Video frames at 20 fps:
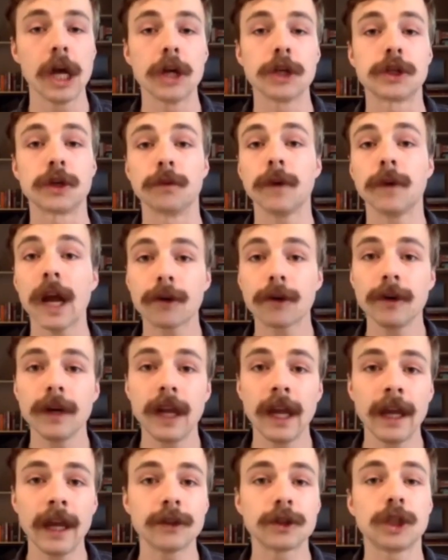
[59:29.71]
to
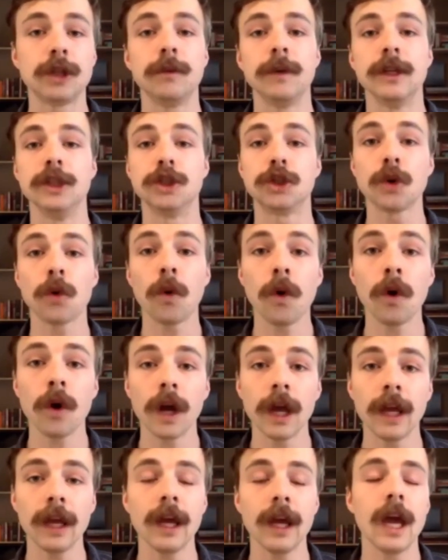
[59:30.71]
recreate, to
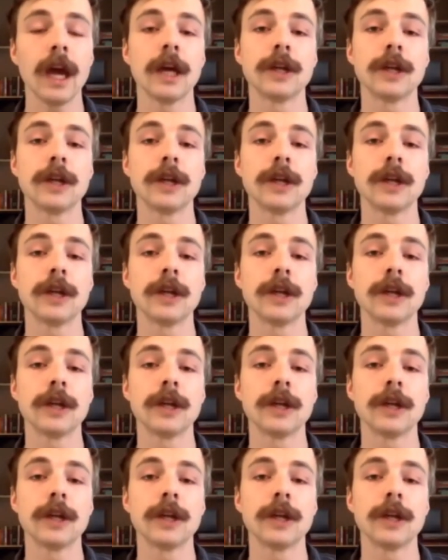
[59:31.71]
enjoy,